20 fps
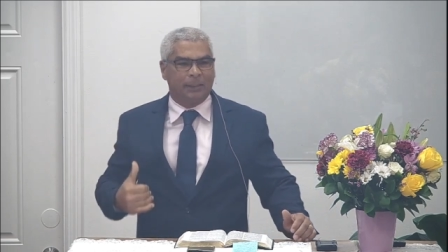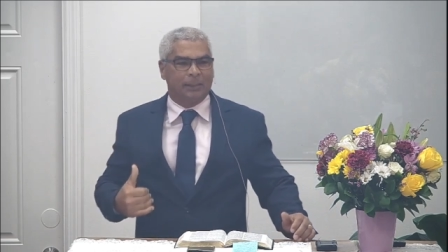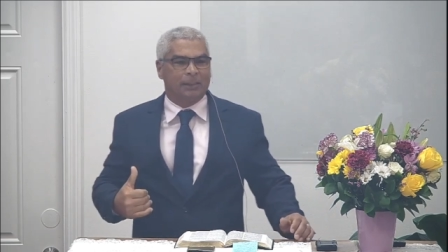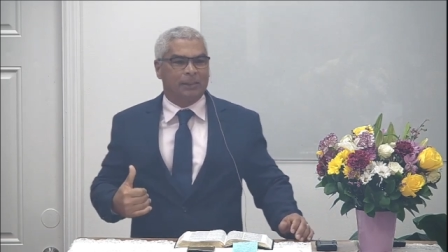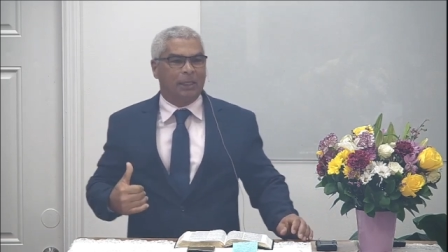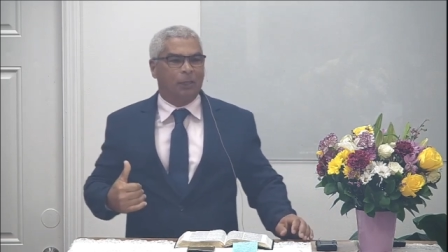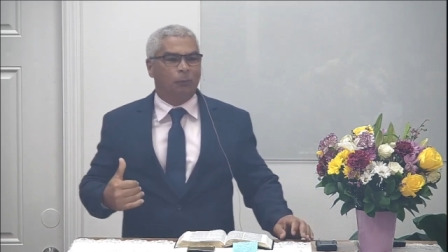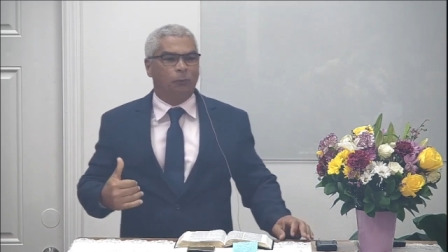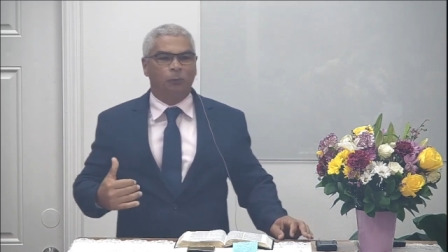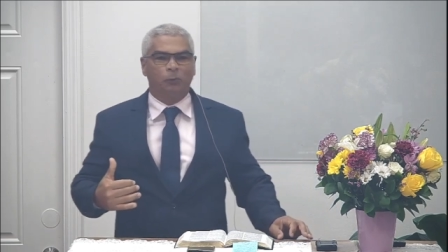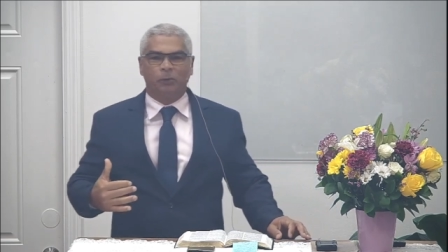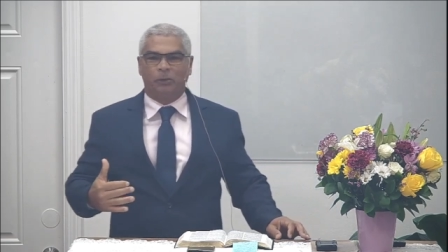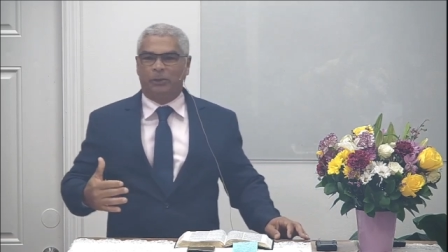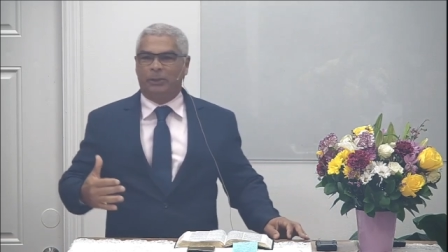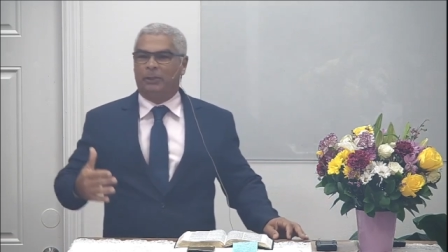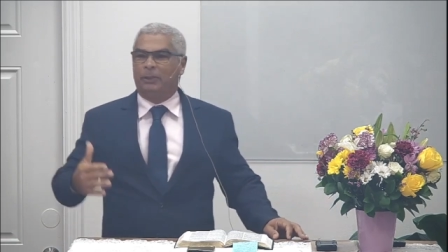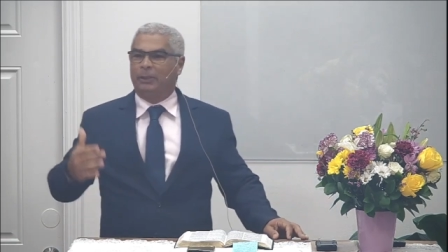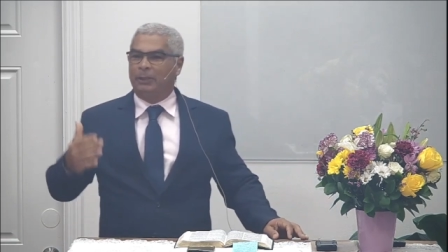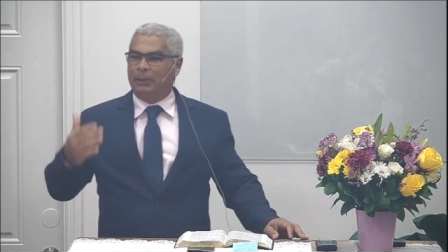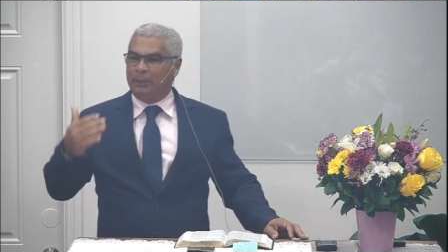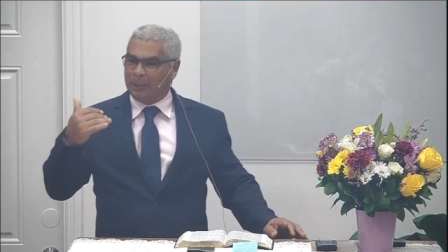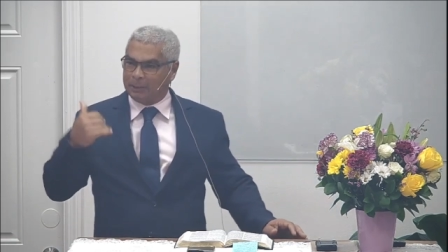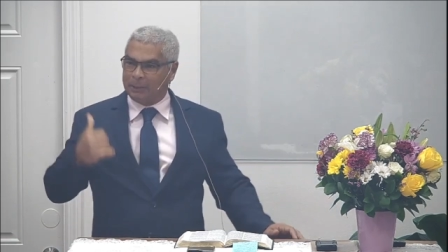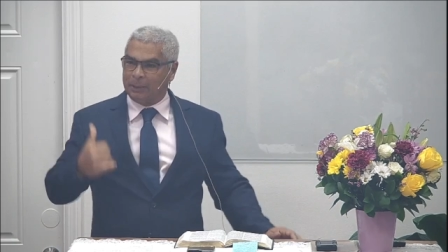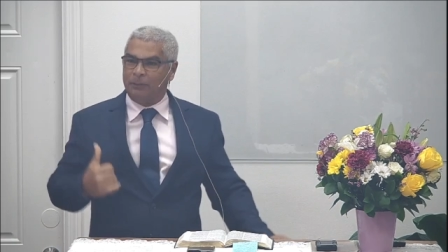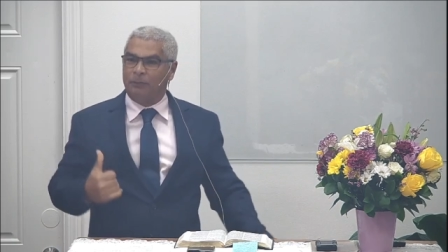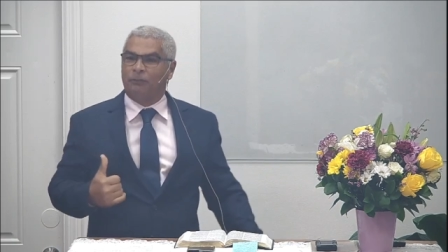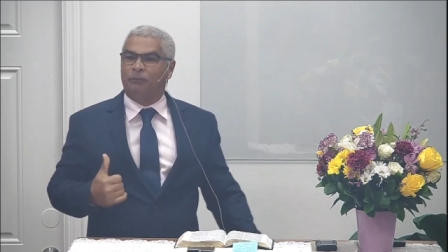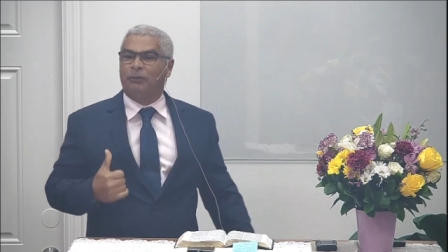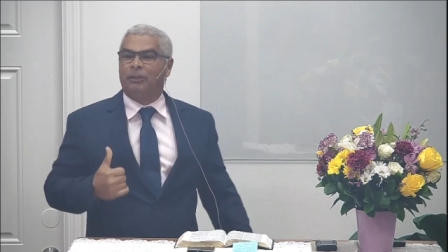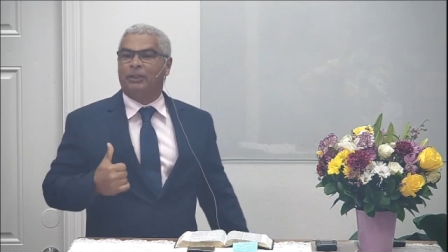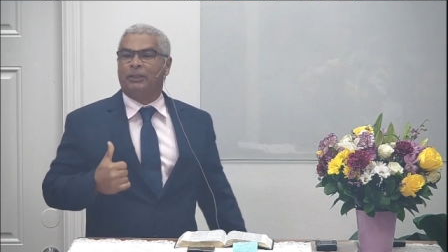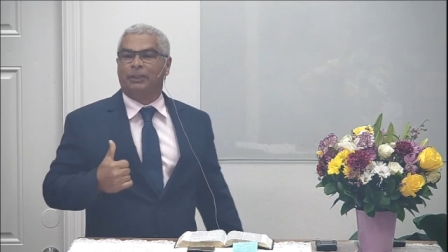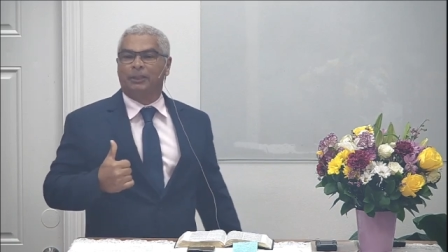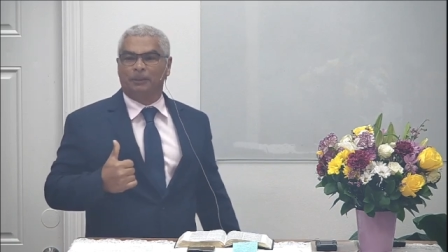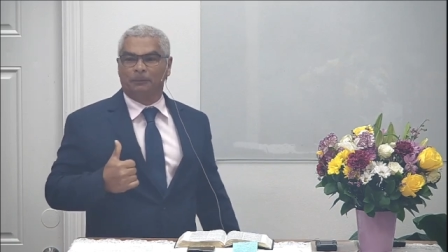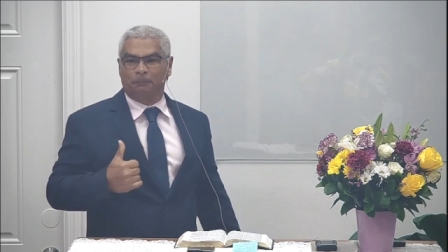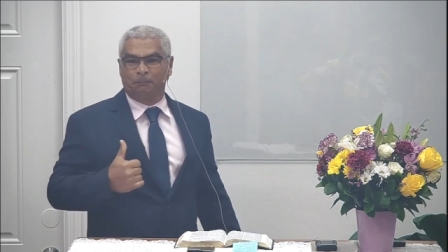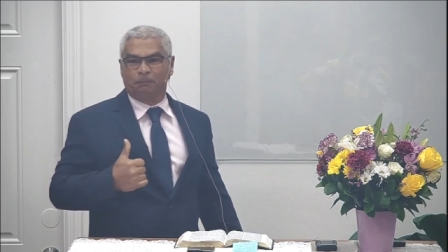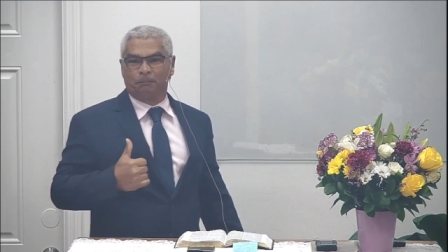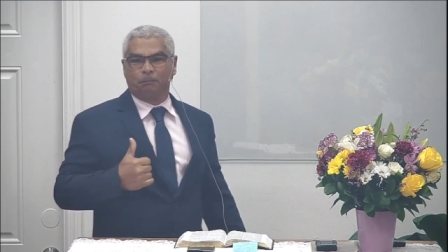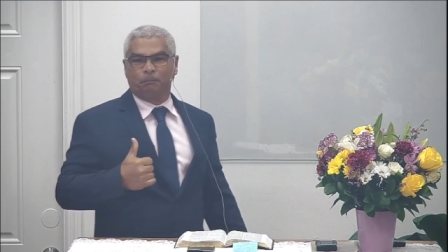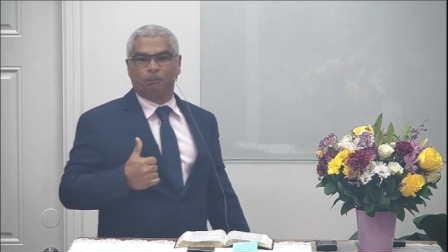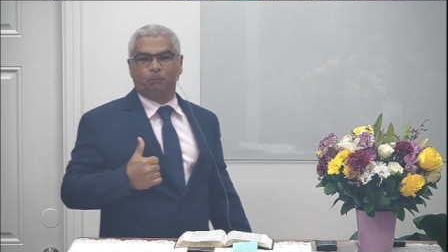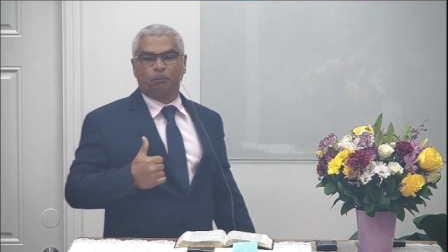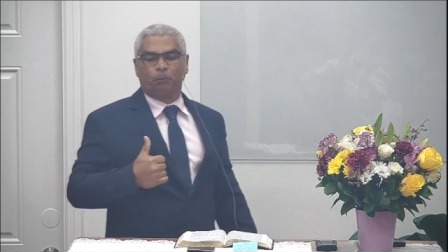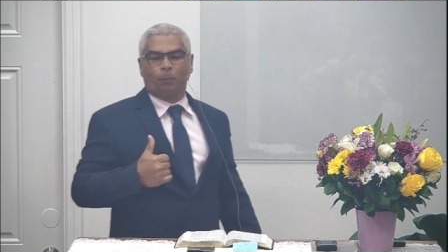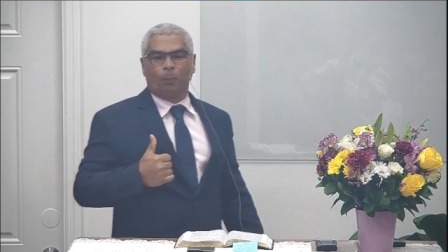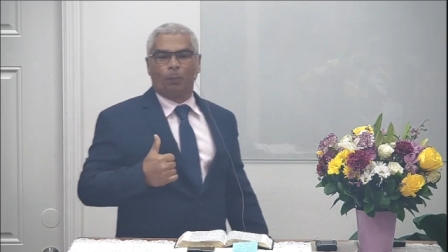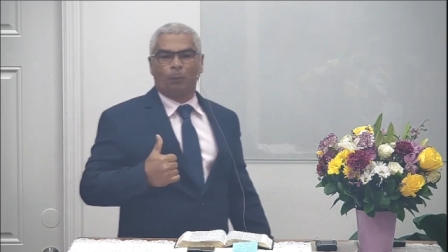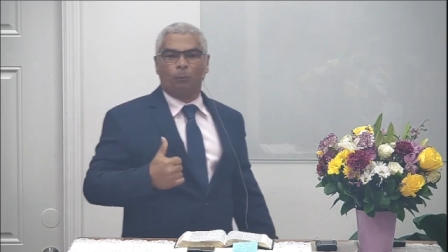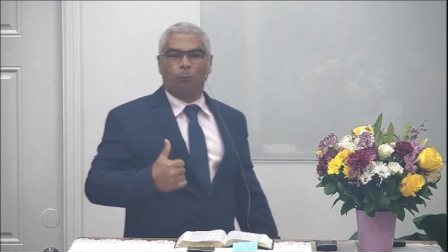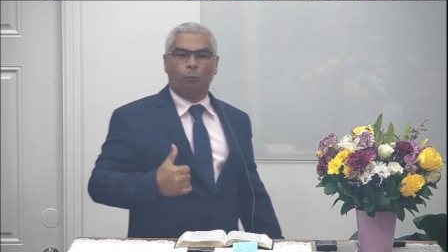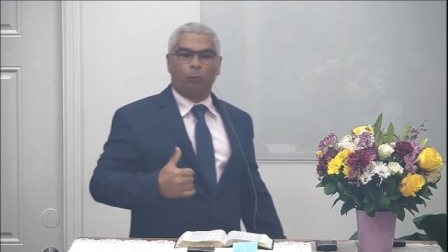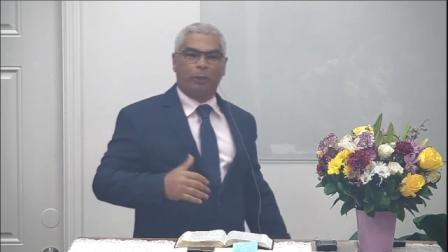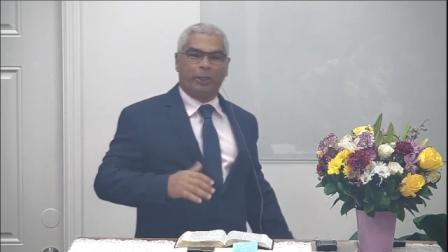have once again health and having